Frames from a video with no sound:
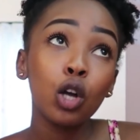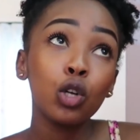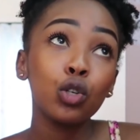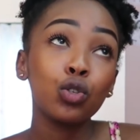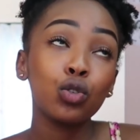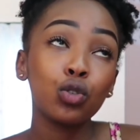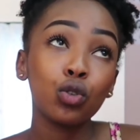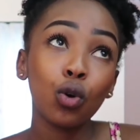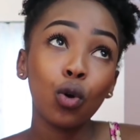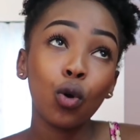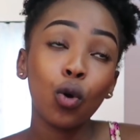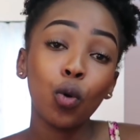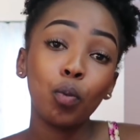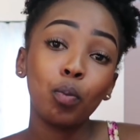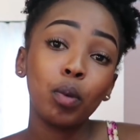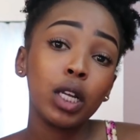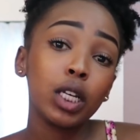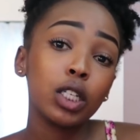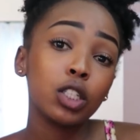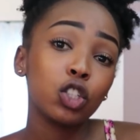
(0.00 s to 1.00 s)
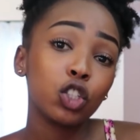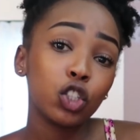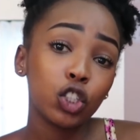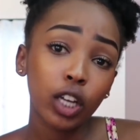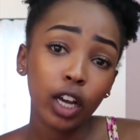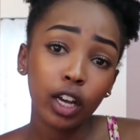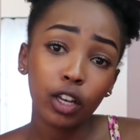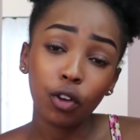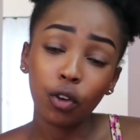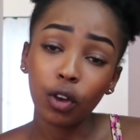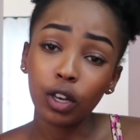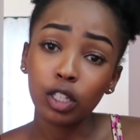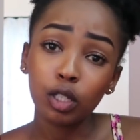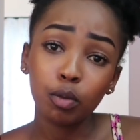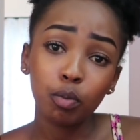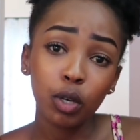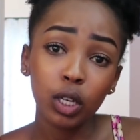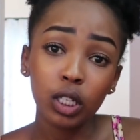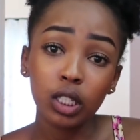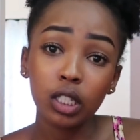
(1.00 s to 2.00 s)
so please share your
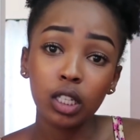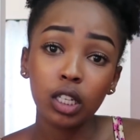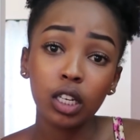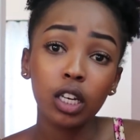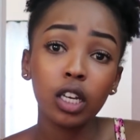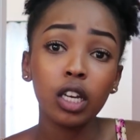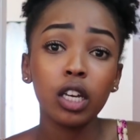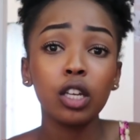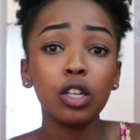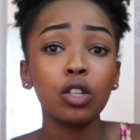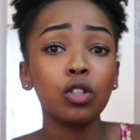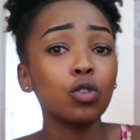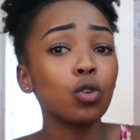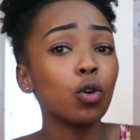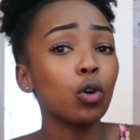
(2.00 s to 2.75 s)
experiences